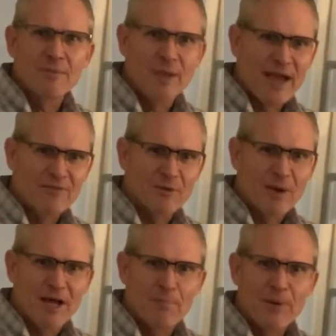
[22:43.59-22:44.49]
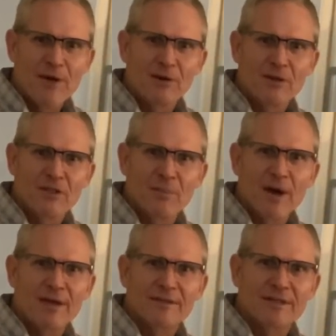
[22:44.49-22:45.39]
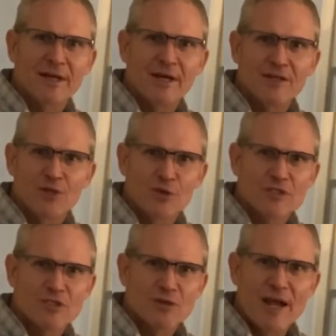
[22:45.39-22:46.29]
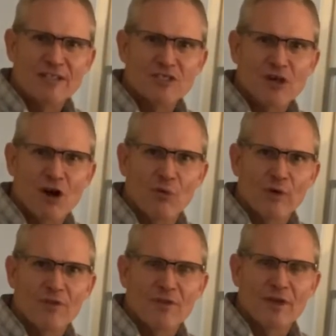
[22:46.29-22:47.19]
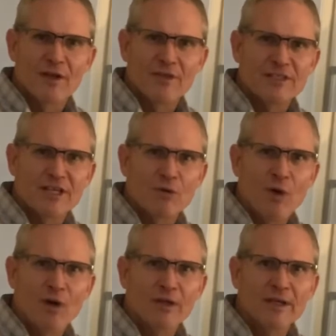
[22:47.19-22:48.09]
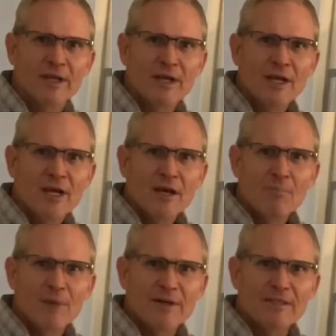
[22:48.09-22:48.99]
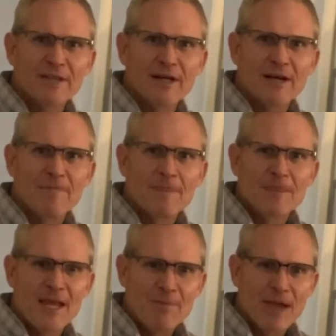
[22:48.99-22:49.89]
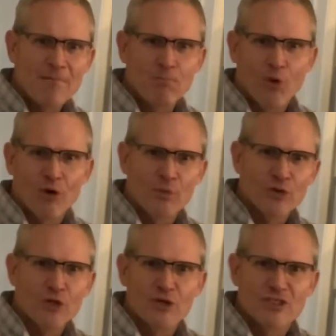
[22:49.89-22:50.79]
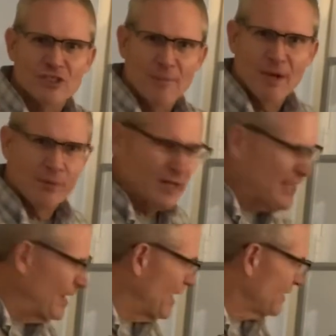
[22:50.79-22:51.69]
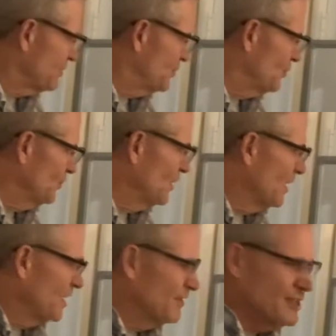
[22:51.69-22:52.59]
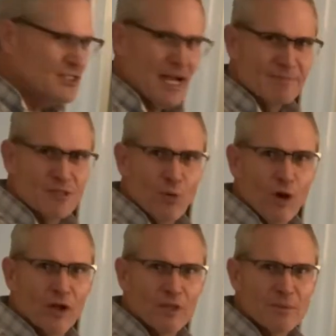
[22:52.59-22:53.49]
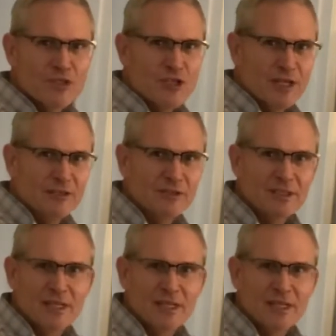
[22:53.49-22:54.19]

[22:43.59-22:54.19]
You may have to buy a pedal. You might do a scratch start with the TIG welding, but they make portable units to be able to connect to these types of welding machines.